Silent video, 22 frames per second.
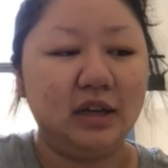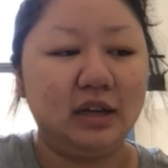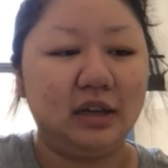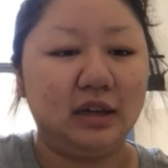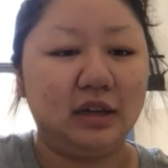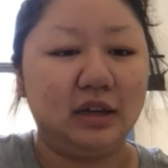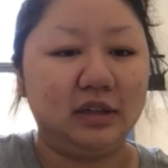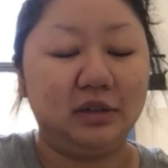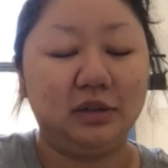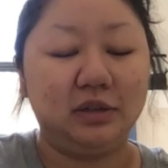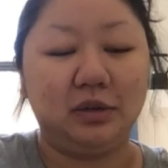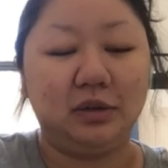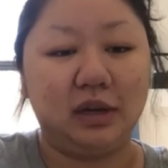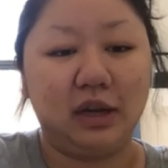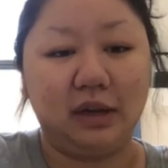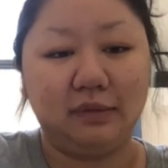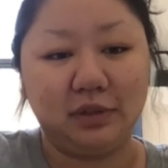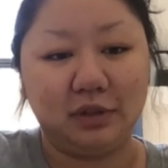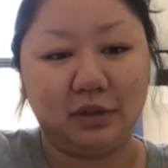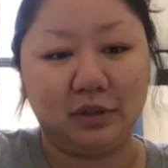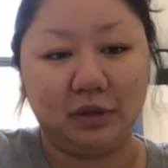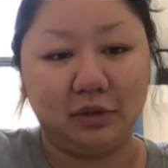You don't
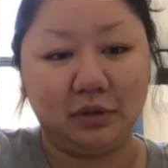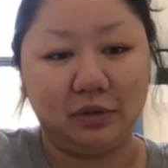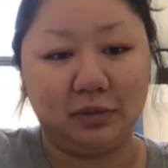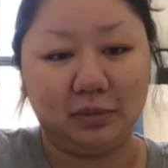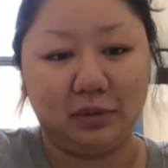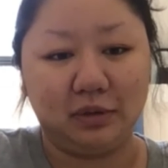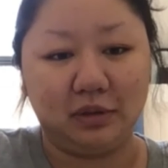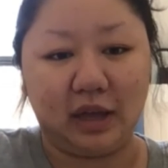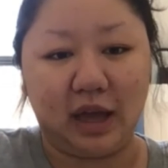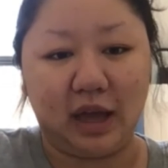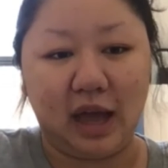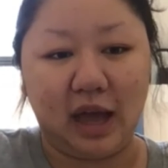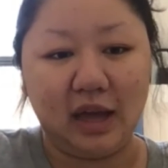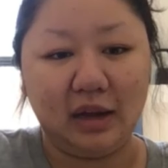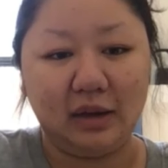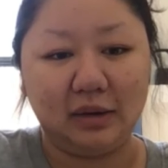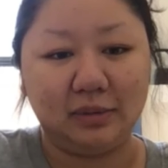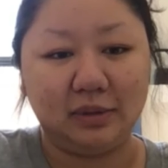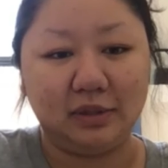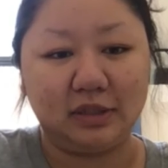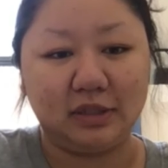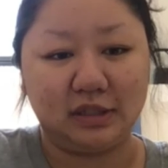have to go through that,
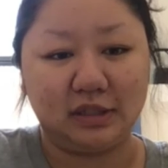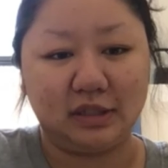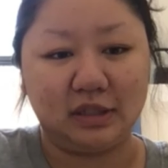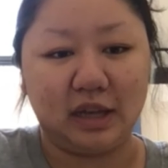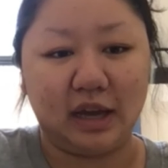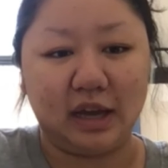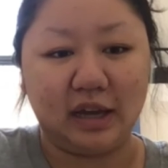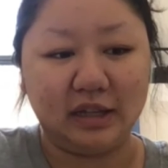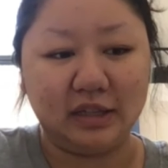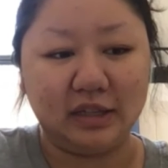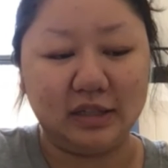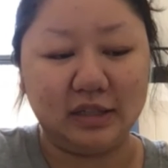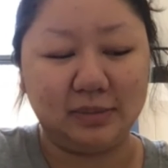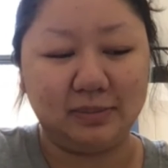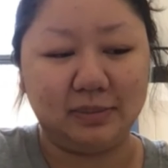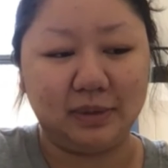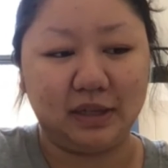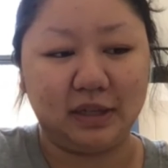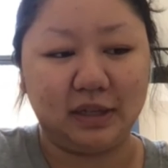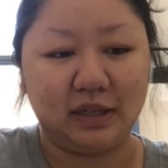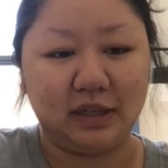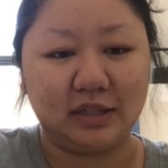which is nice
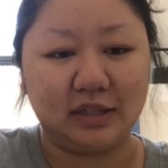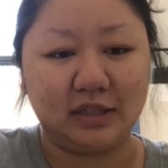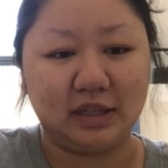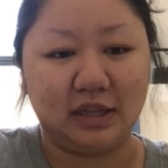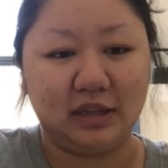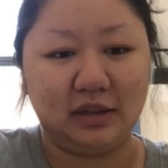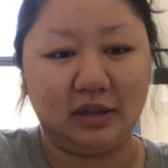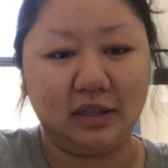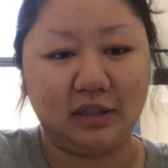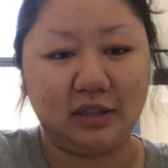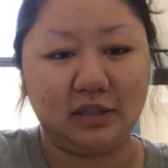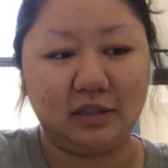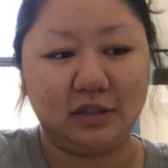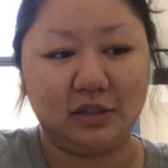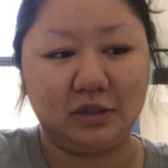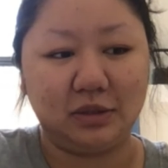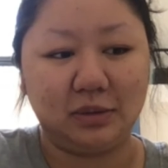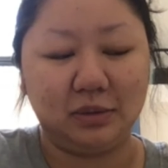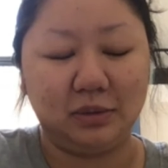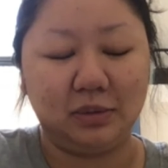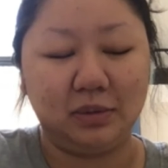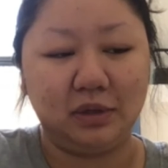because then you get to
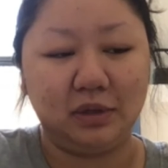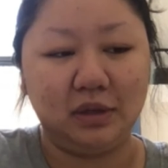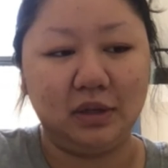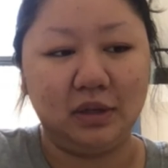do